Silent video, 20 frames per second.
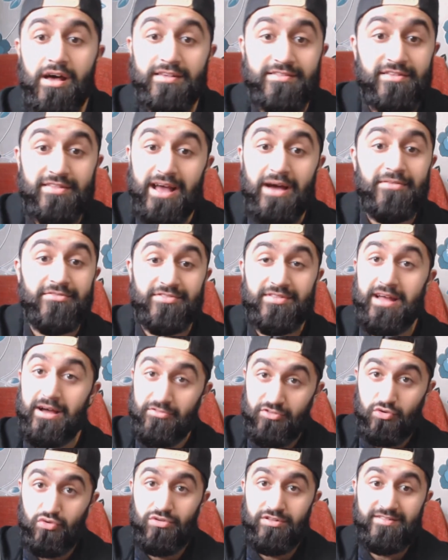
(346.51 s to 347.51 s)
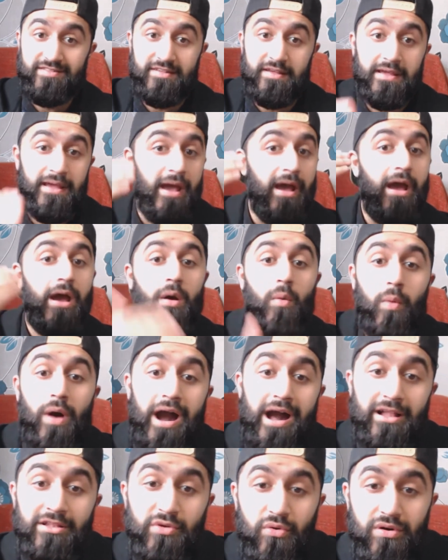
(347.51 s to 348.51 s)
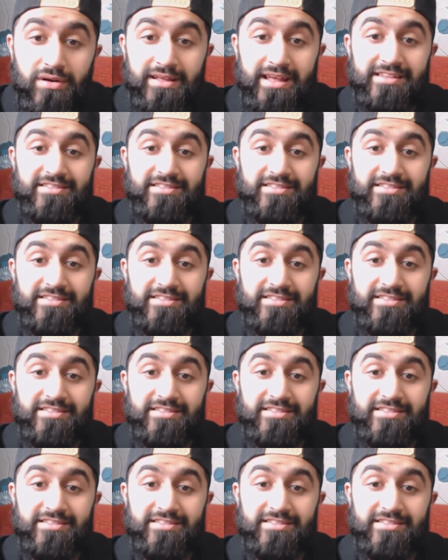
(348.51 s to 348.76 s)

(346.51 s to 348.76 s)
So that was cool to see. Wildhorn